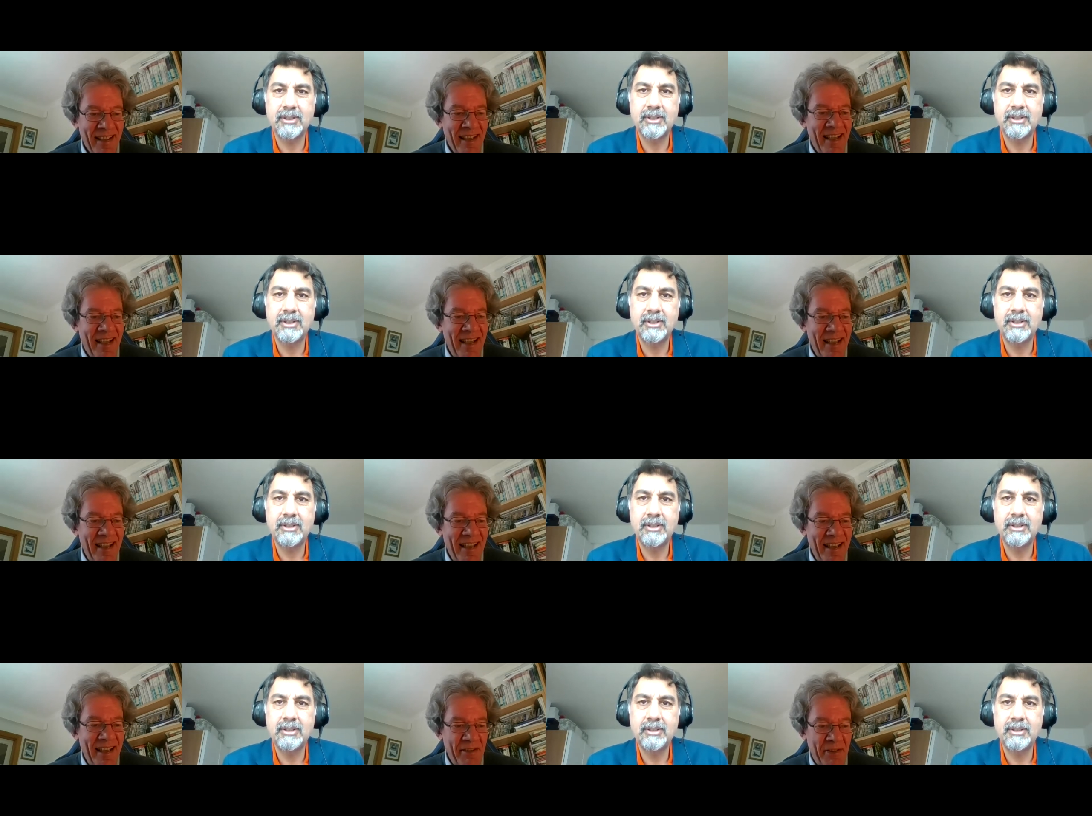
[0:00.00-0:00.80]
Speaker 1: Uh,
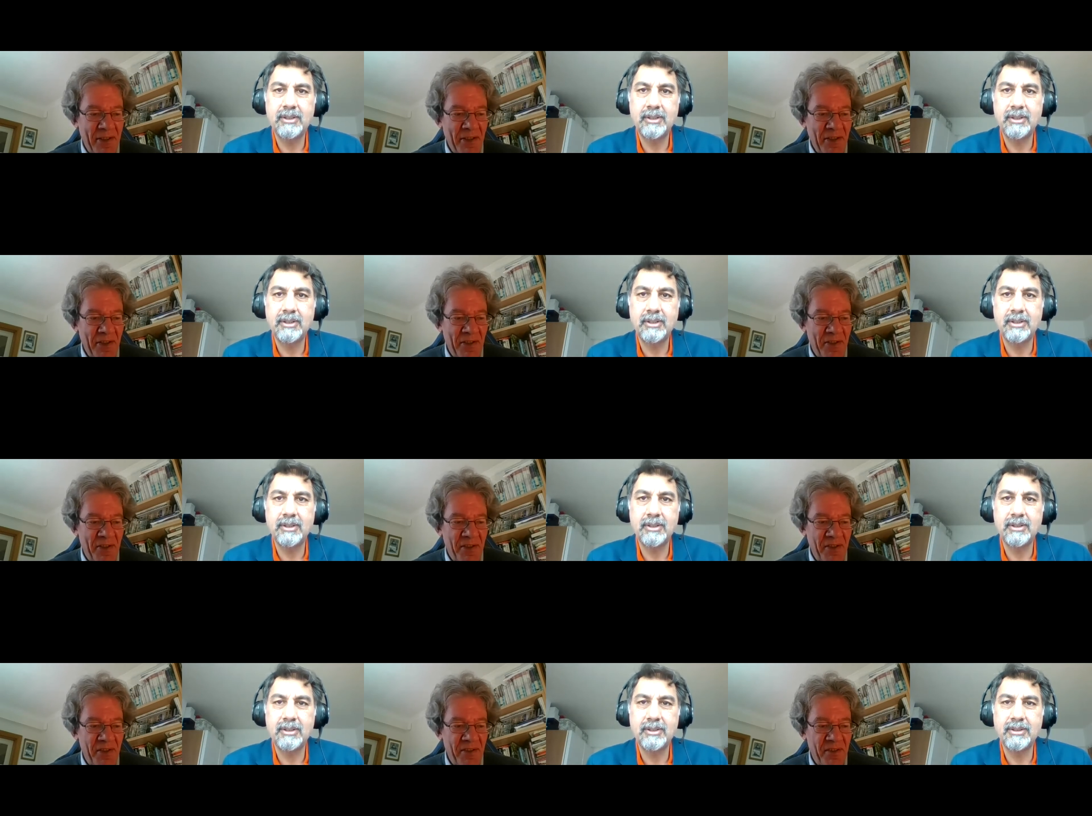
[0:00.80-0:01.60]
and of course,
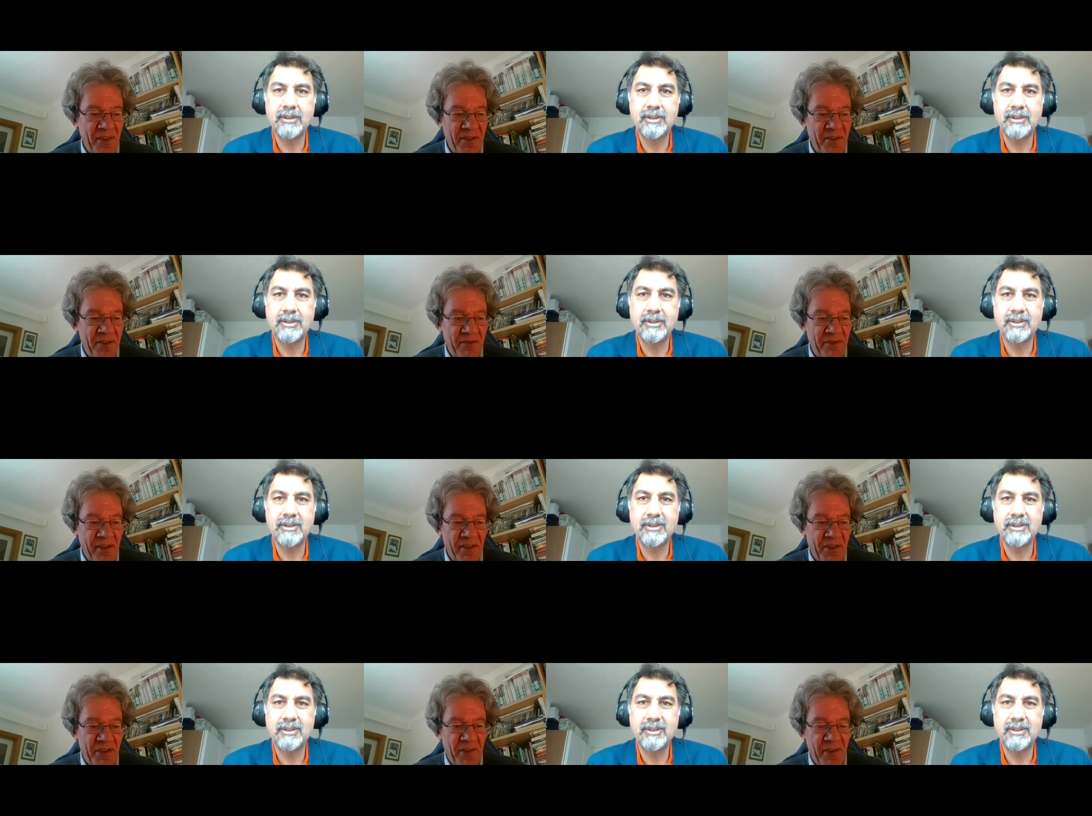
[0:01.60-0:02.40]
not very
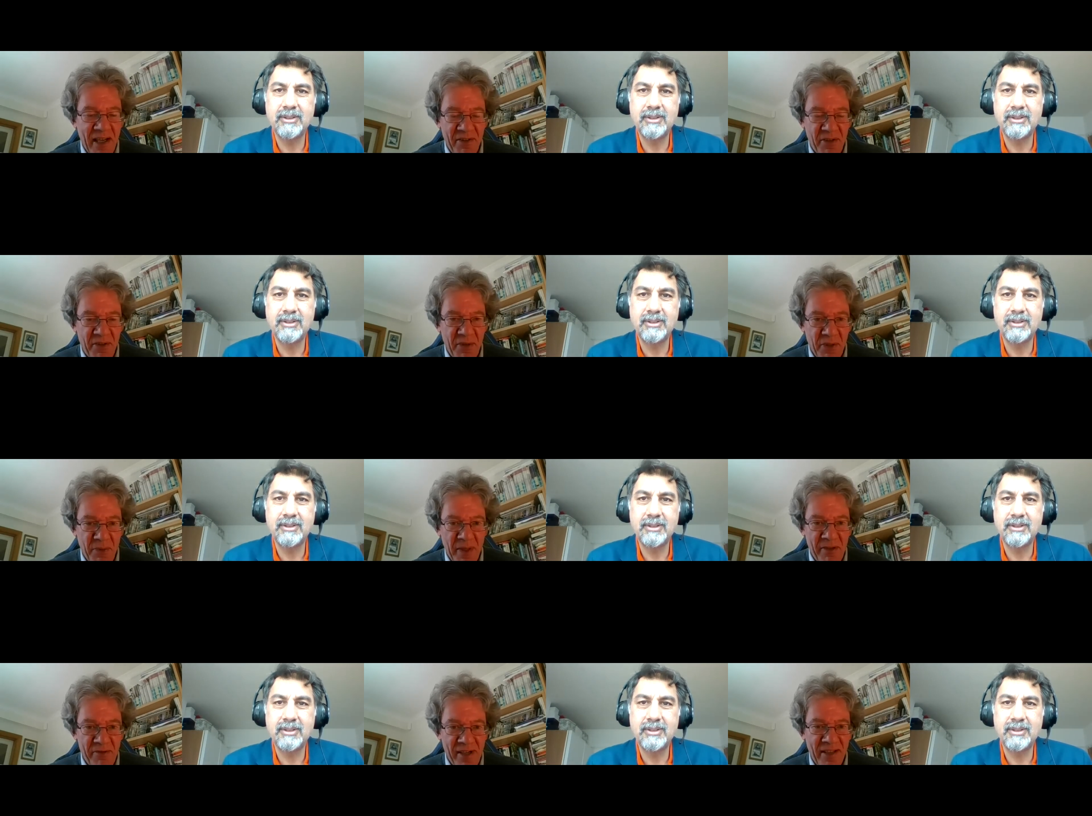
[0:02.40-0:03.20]
soon afterwards, we
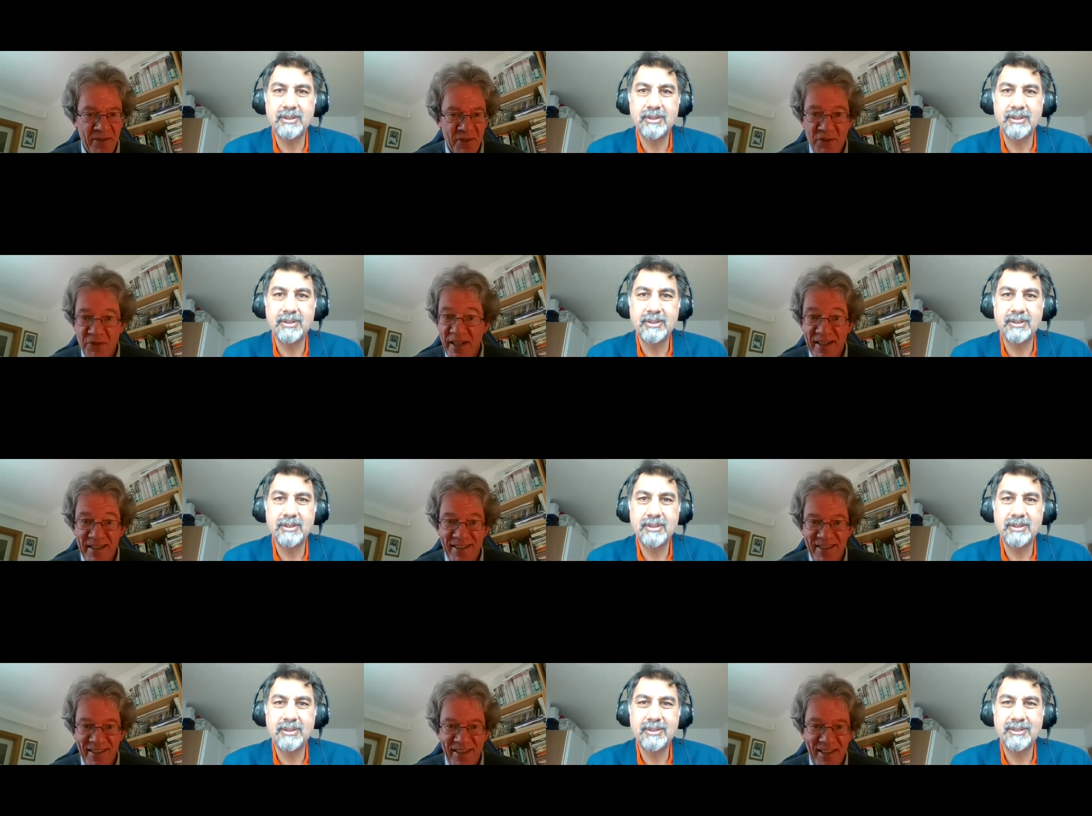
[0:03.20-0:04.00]
ran straight
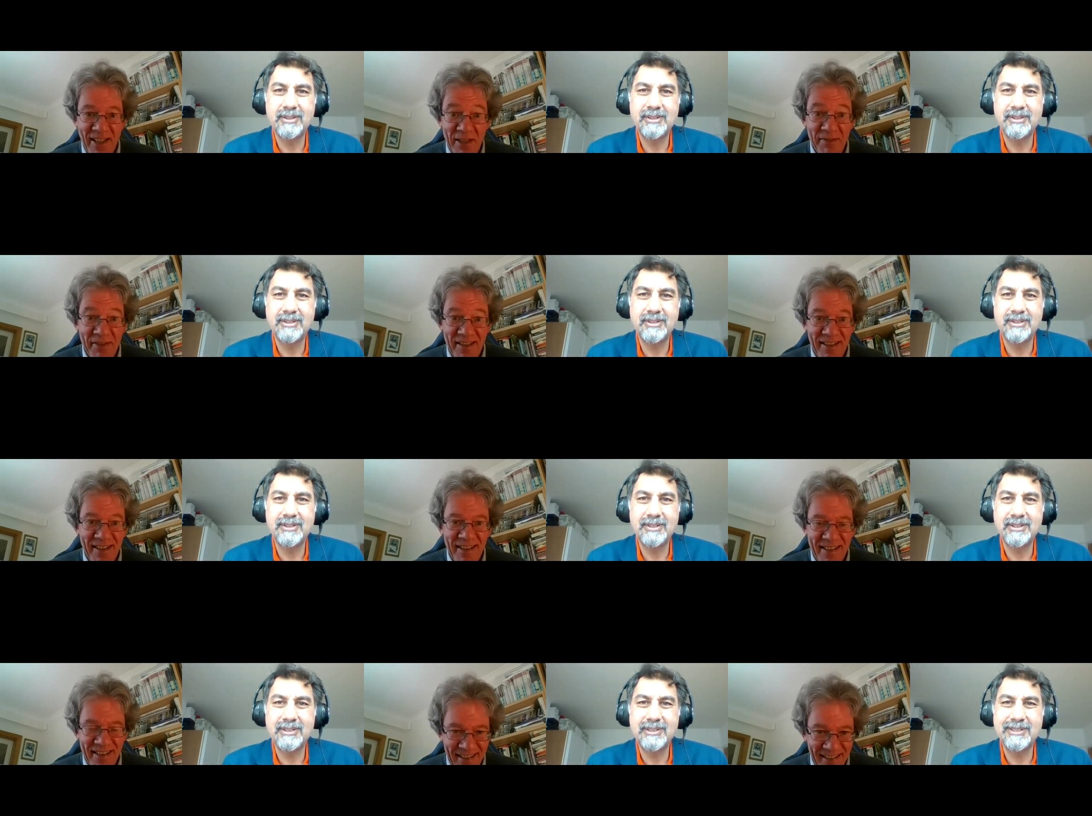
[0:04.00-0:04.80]
into the COVID
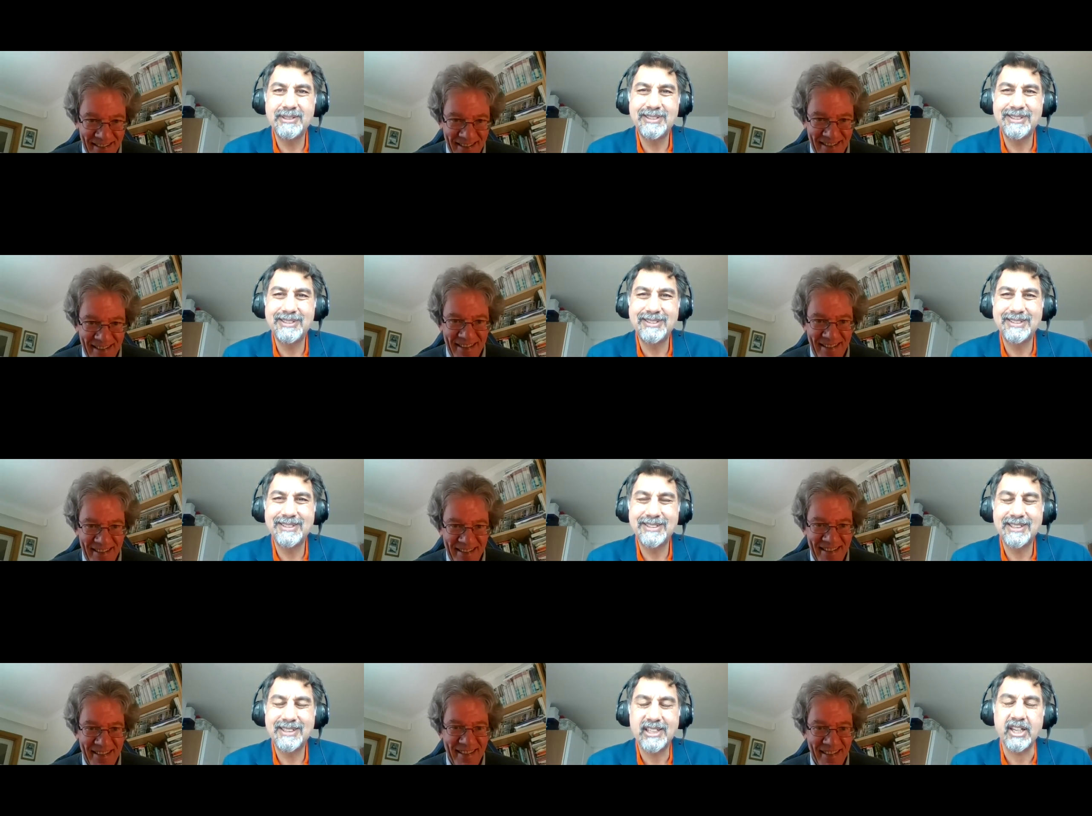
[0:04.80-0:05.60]
19 uh,
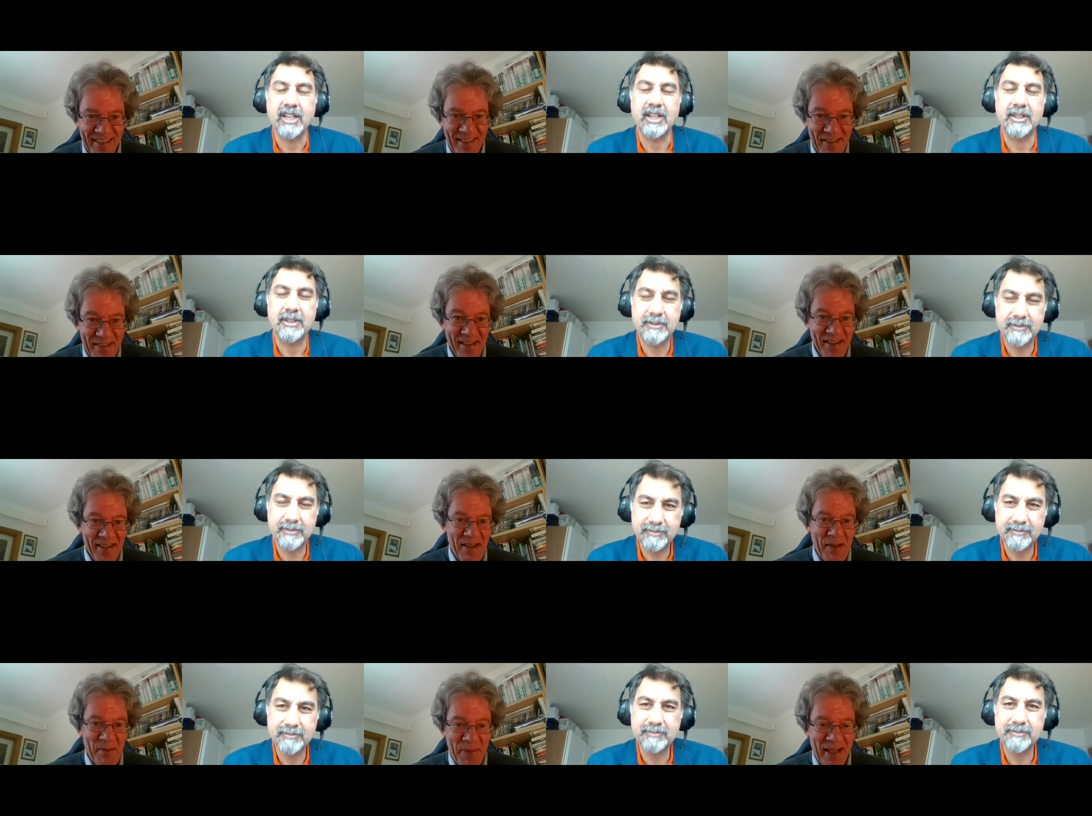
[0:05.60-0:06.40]
yeah.
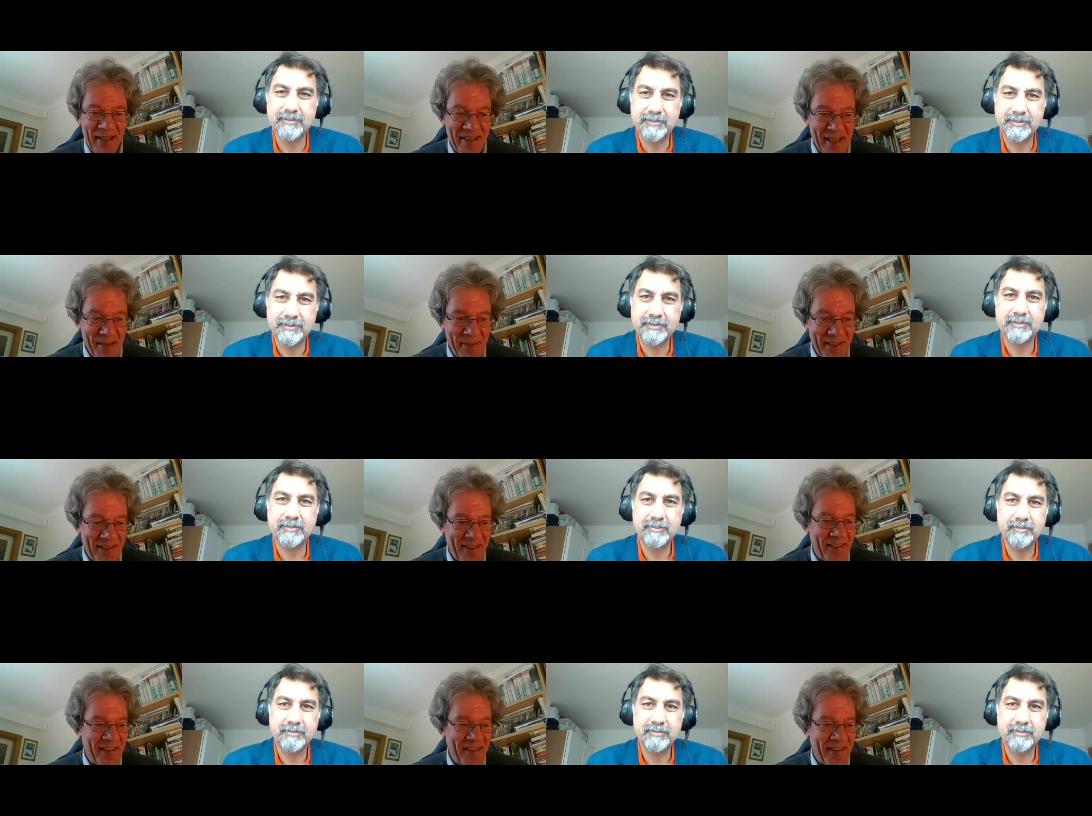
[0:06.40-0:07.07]
Uh, pandemic. So